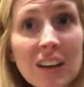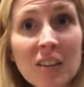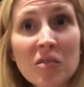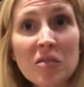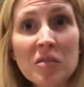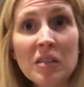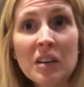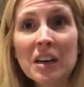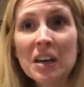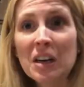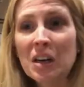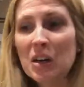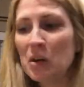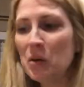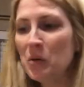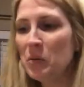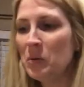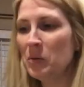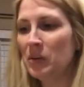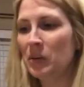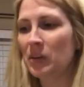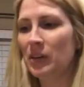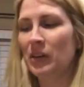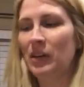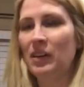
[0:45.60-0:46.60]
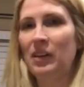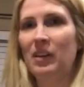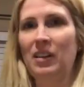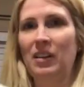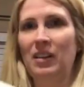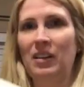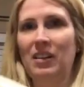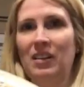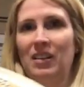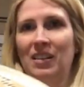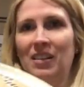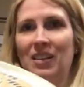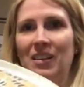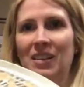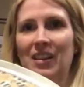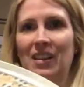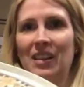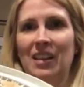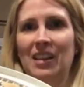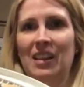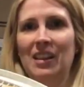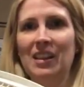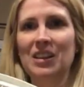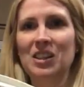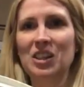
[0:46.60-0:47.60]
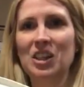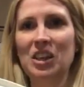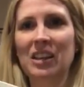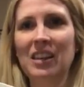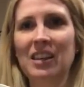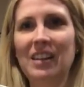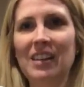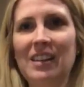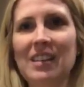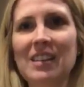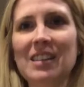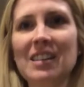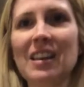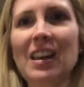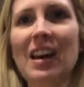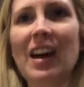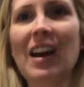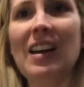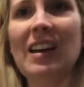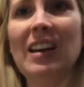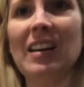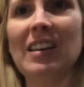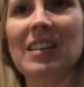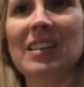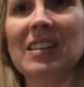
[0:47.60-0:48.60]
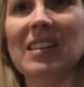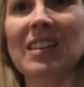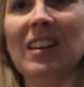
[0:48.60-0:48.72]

of video, chicken is cut